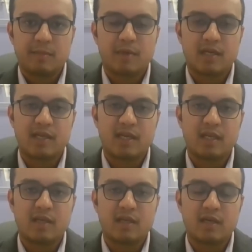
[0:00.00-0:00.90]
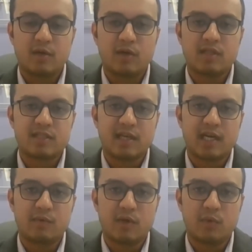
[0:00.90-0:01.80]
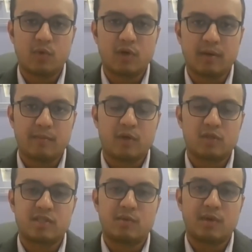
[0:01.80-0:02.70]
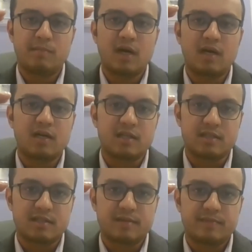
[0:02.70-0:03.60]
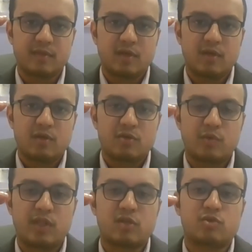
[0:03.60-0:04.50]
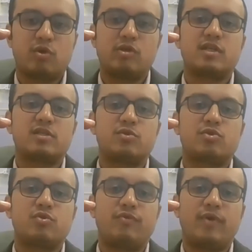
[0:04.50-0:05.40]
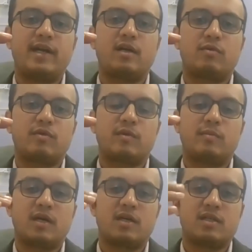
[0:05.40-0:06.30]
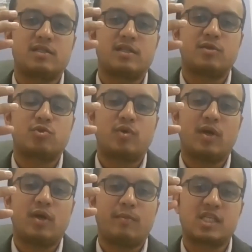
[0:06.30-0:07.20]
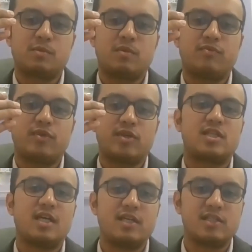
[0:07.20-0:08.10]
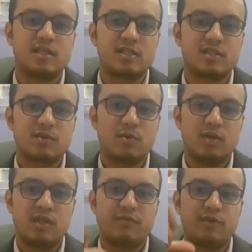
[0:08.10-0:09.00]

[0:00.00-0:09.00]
but then during the Second World War, because there were bunkers, so when the soldiers used to fight out of the bunkers, they used to have maximum facial injuries. Only the